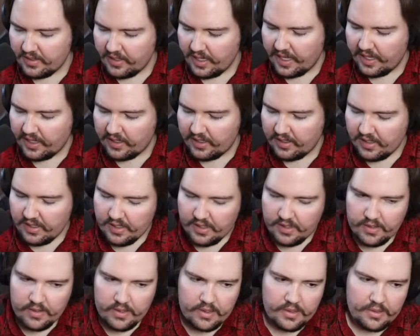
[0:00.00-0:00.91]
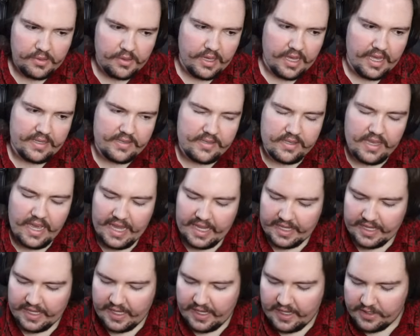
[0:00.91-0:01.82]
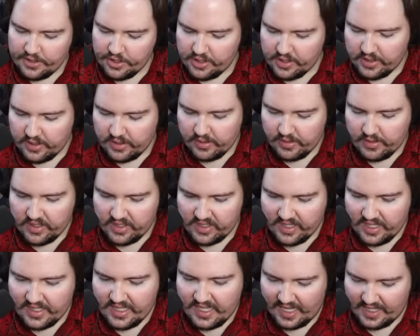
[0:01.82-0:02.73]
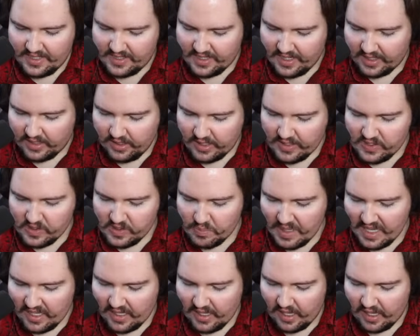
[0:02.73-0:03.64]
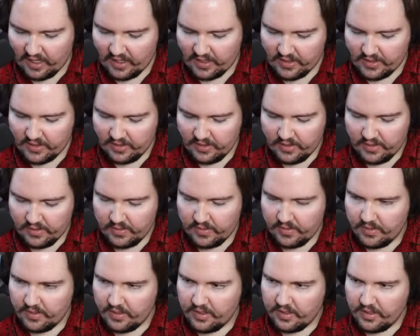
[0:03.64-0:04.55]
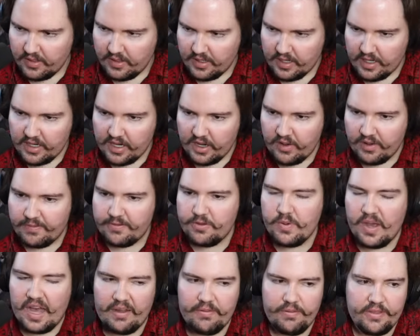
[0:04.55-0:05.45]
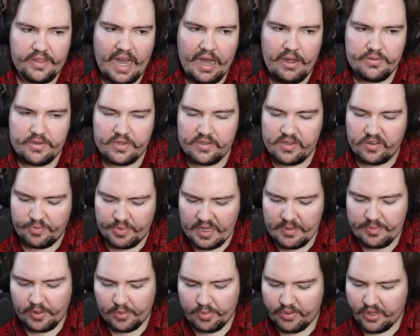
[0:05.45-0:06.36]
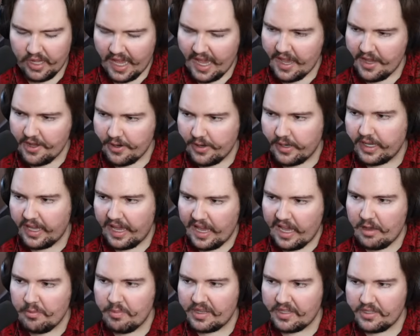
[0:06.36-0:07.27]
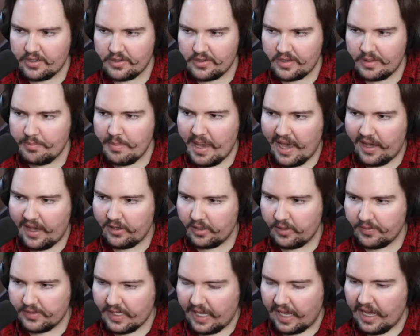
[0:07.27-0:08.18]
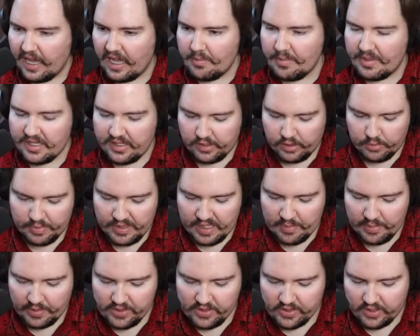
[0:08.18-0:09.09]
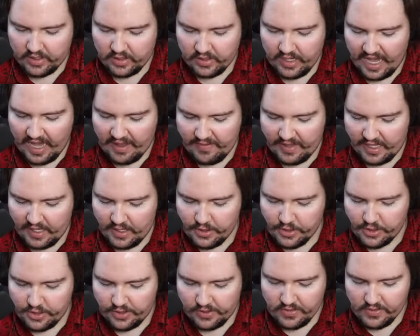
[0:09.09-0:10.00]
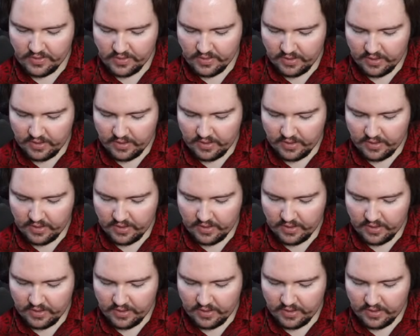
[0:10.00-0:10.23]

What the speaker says: Like it's like just statistically speaking, you know, if you have thousands of people playing your game, it's just a matter of time until people start having issues.